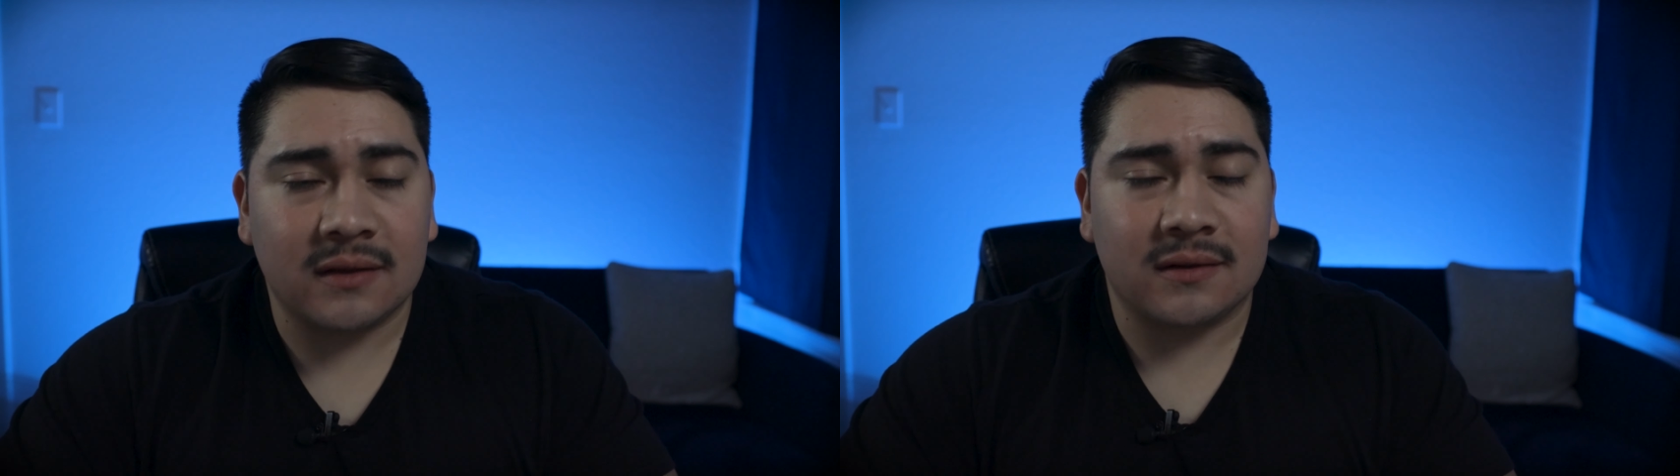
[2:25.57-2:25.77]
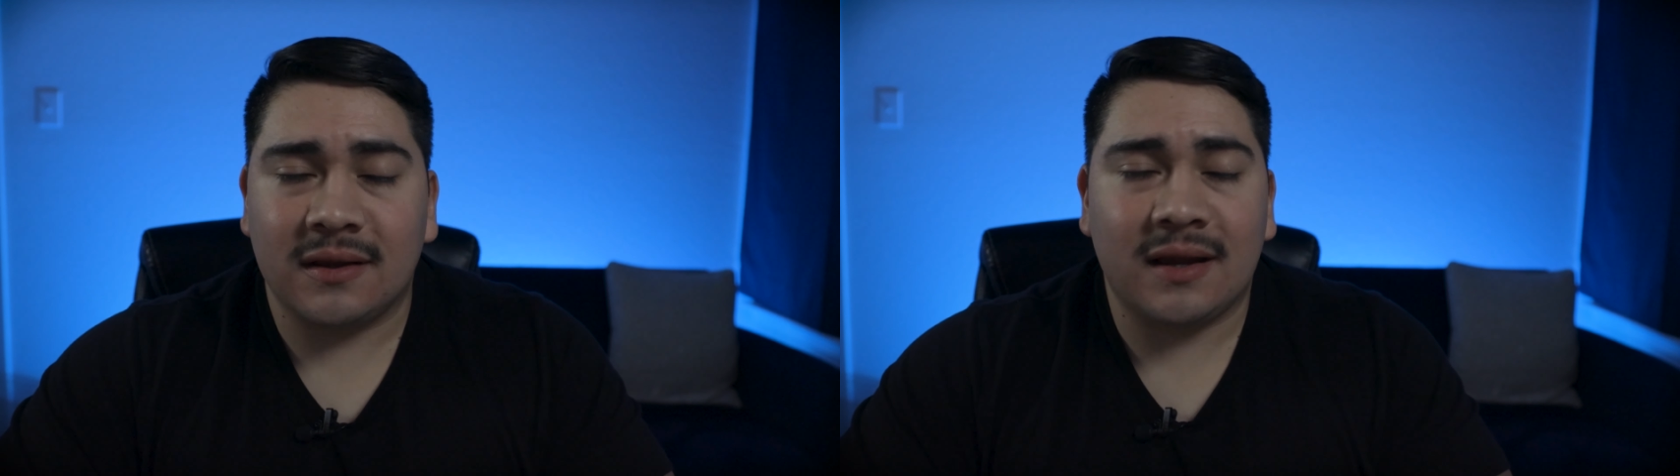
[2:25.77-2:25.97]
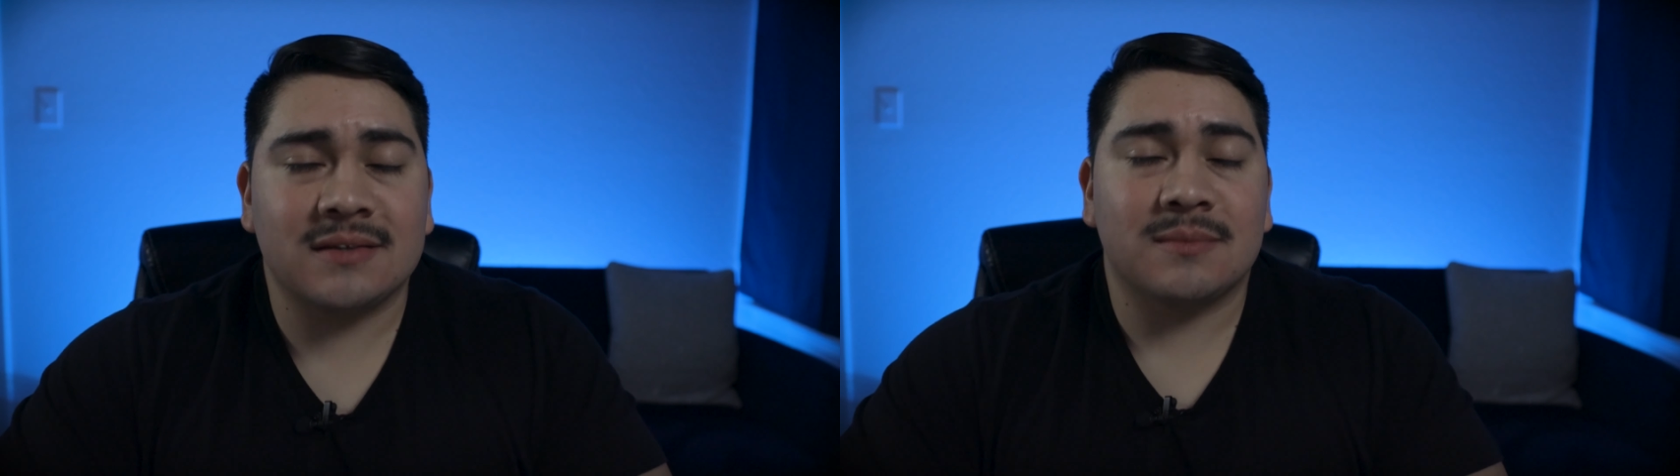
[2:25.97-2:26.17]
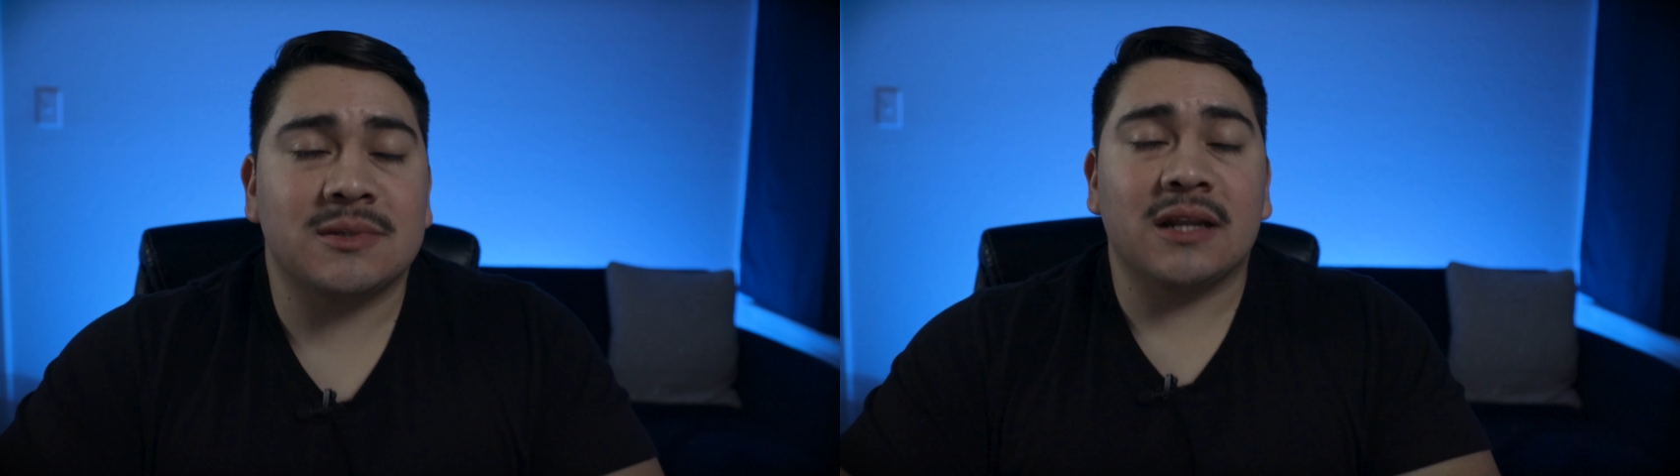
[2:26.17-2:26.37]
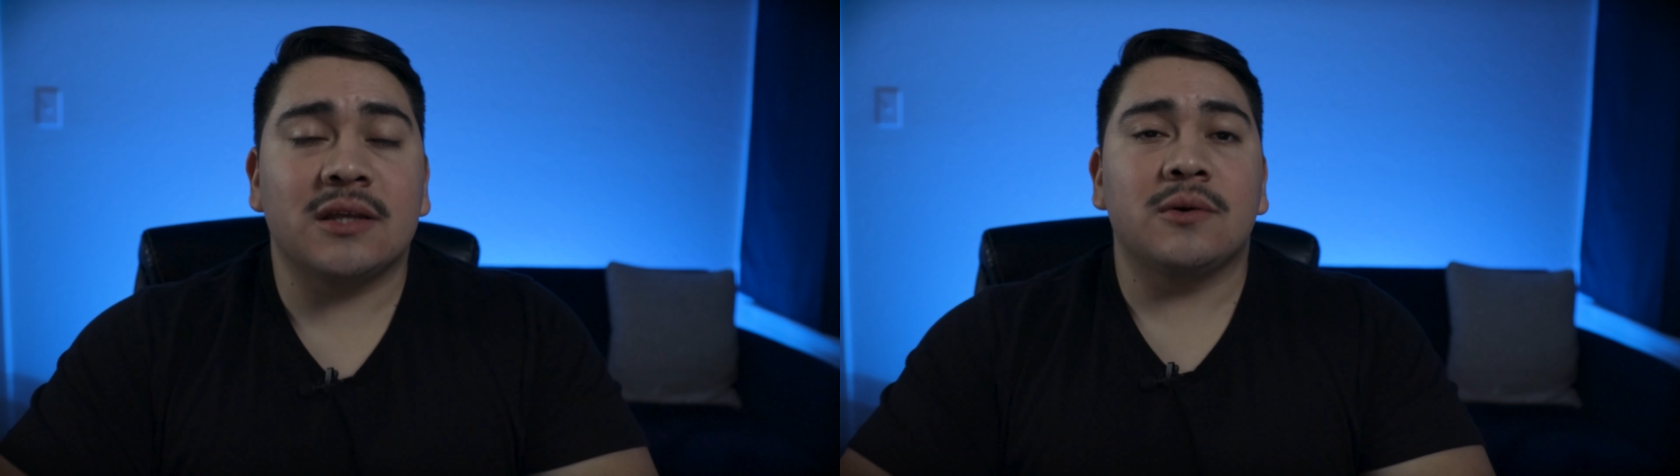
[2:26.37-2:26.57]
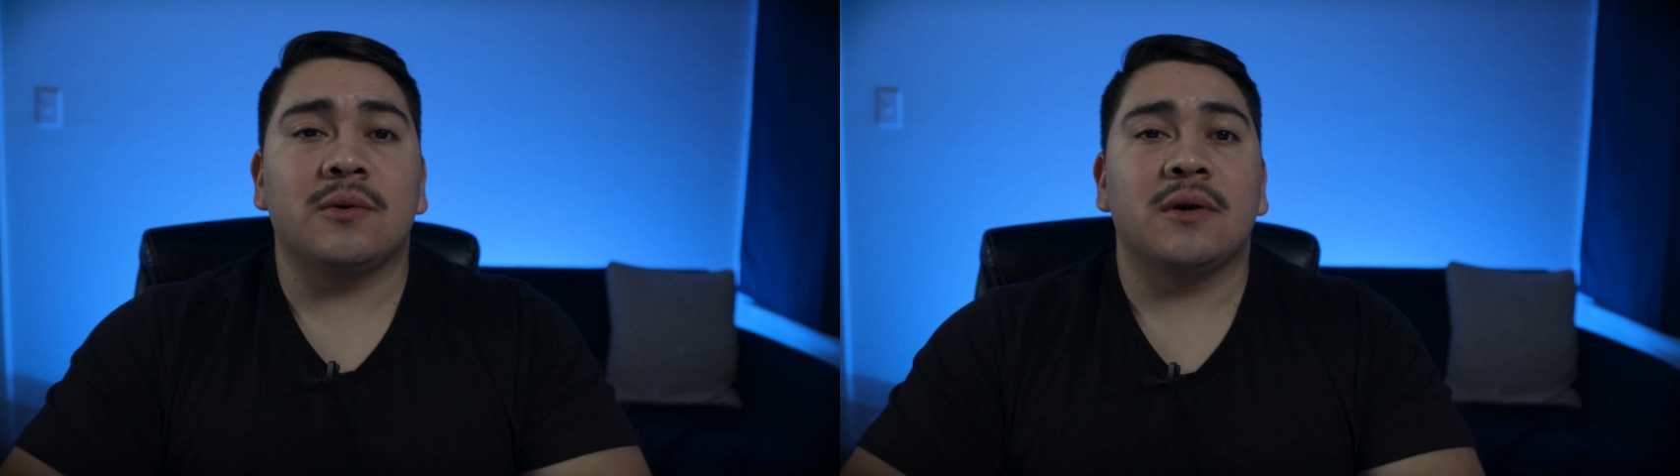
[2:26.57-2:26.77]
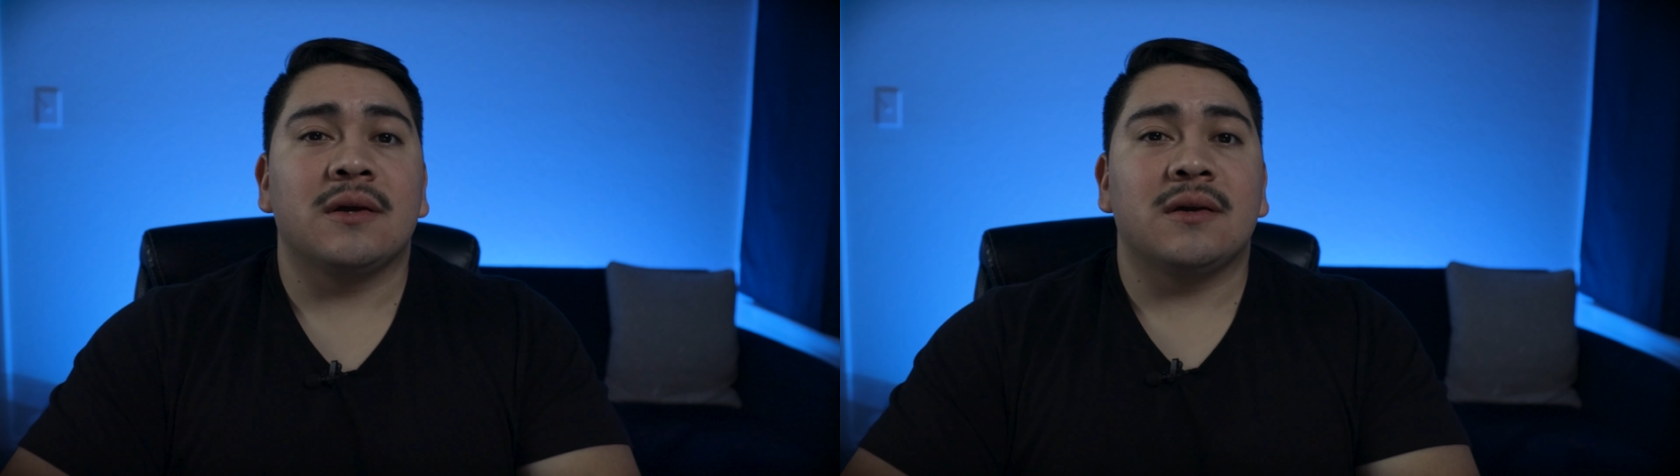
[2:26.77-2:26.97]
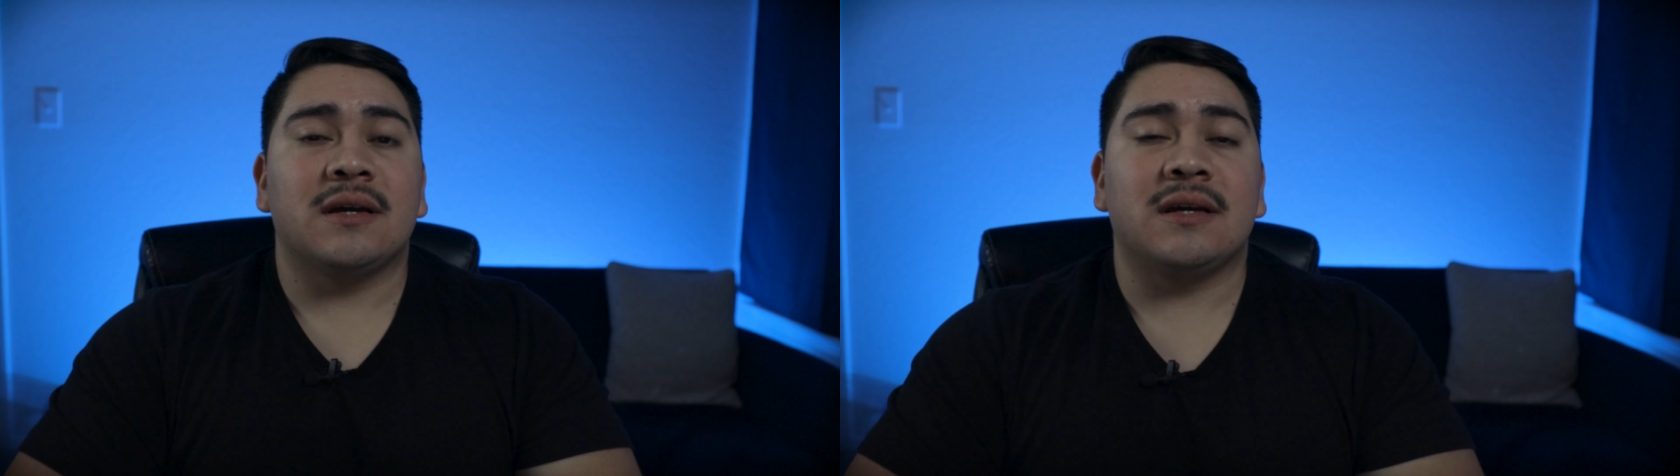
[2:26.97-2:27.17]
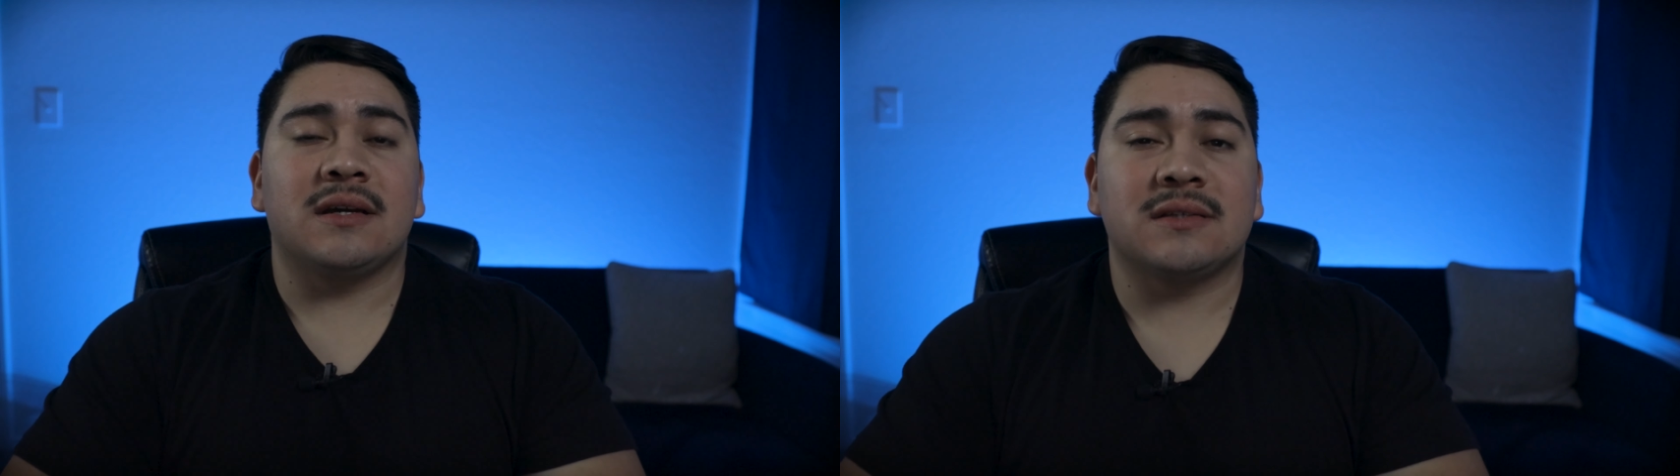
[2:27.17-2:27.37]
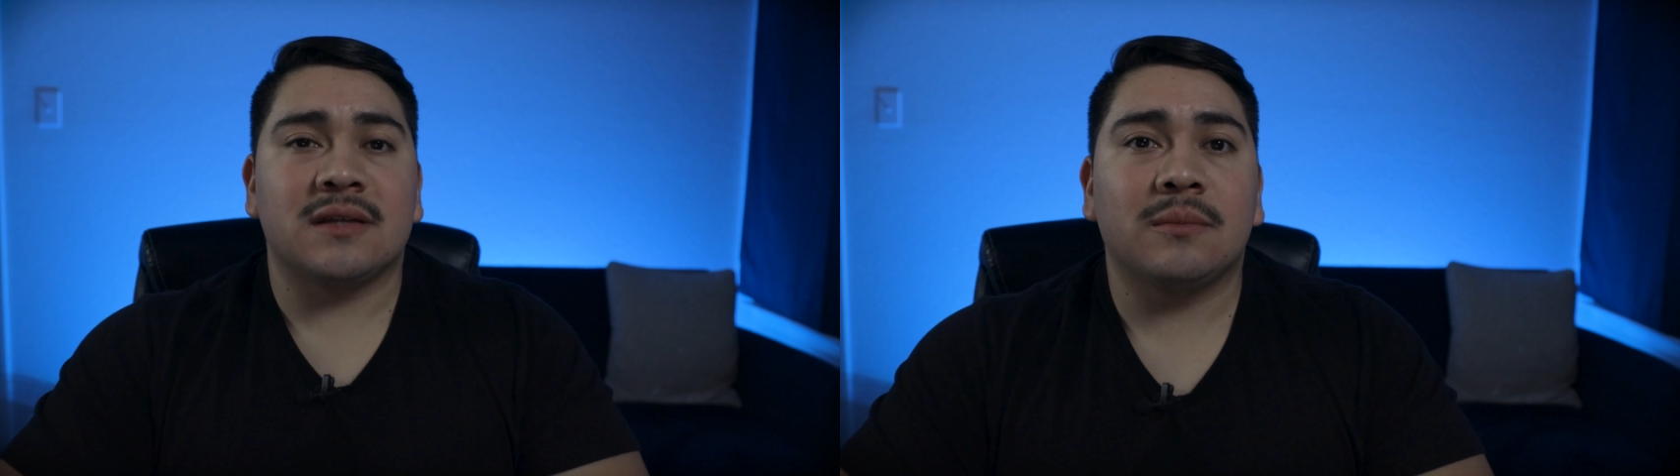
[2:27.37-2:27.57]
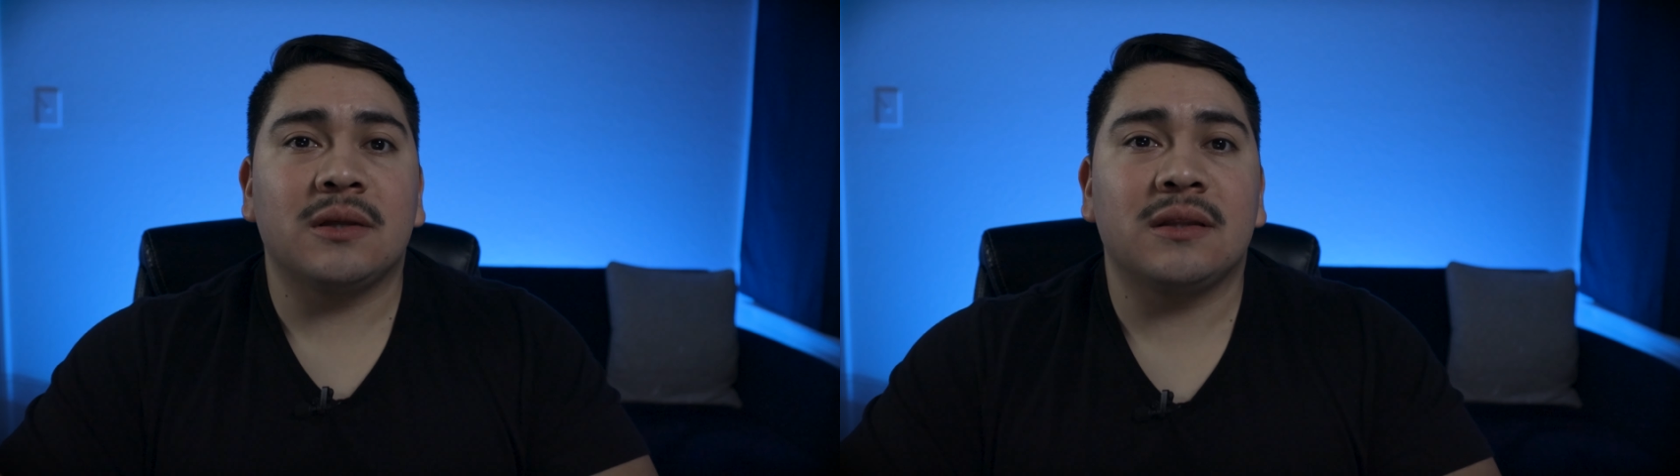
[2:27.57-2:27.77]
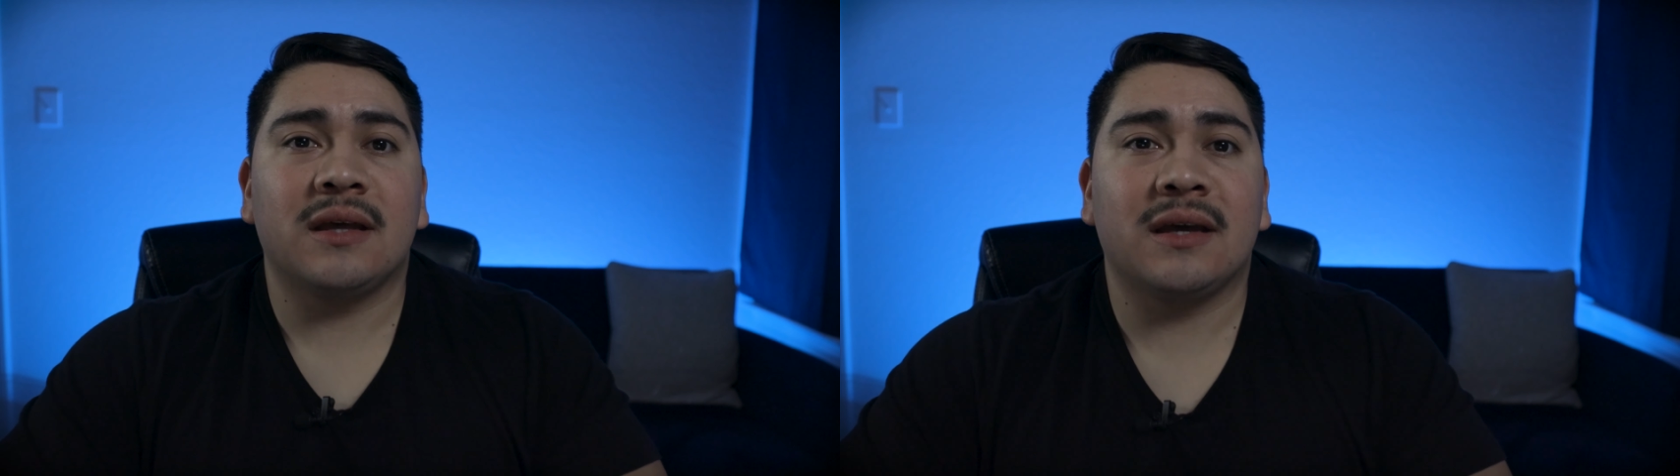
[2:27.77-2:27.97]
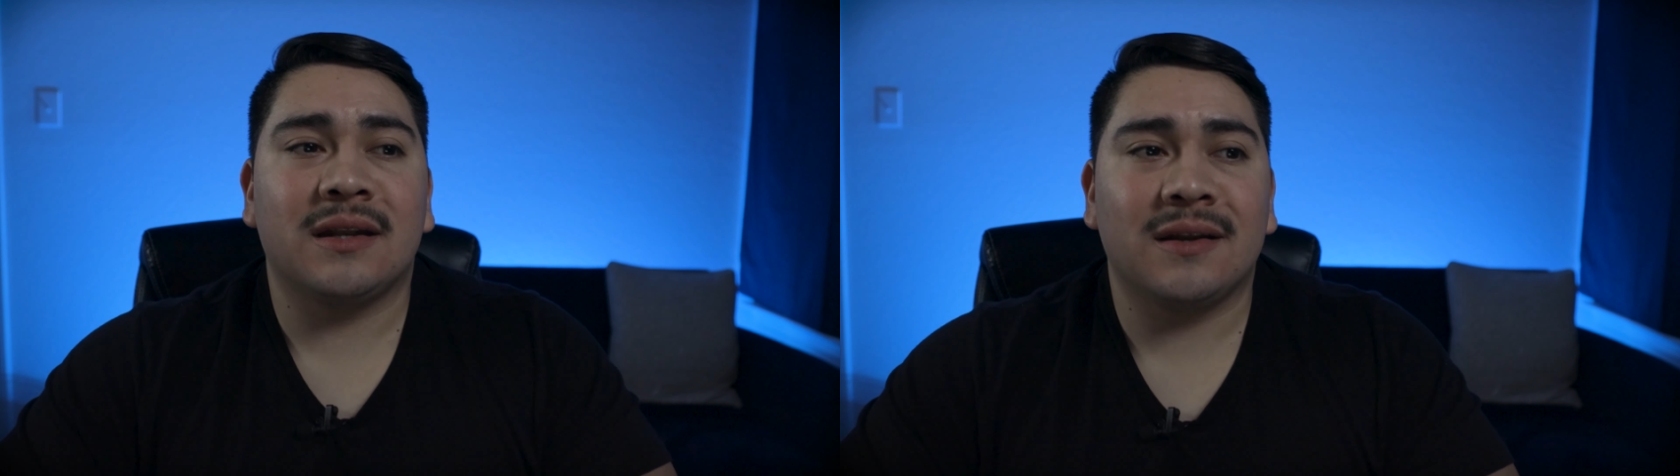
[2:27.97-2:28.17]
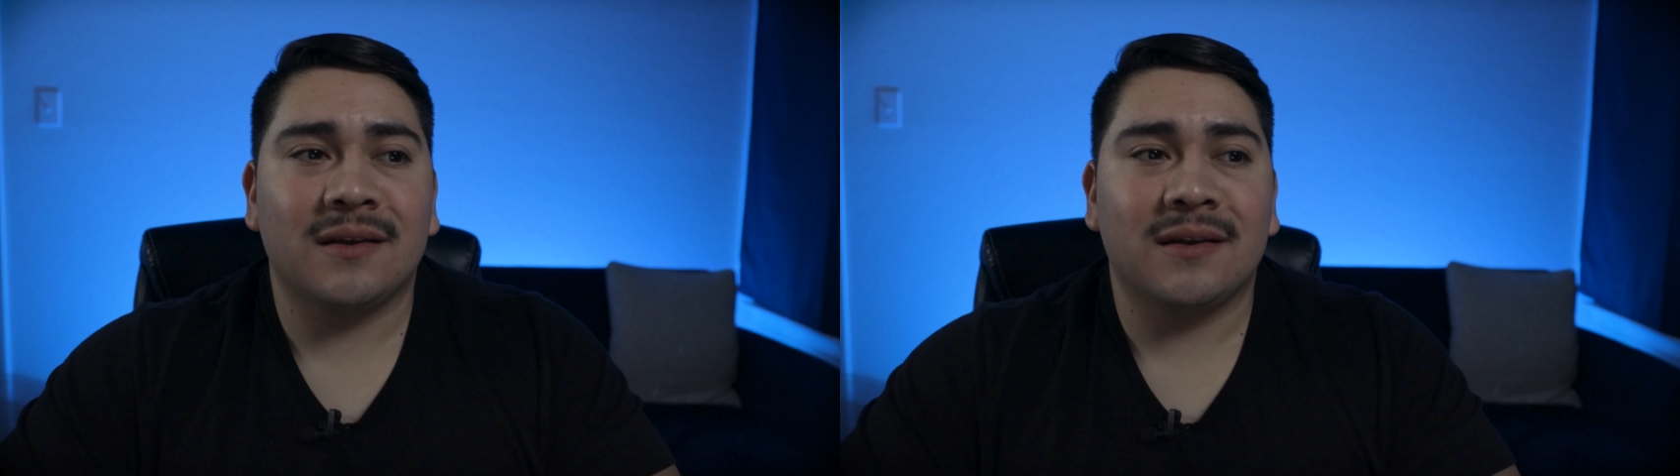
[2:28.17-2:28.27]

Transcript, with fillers: Guys, I'm telling you, it's something that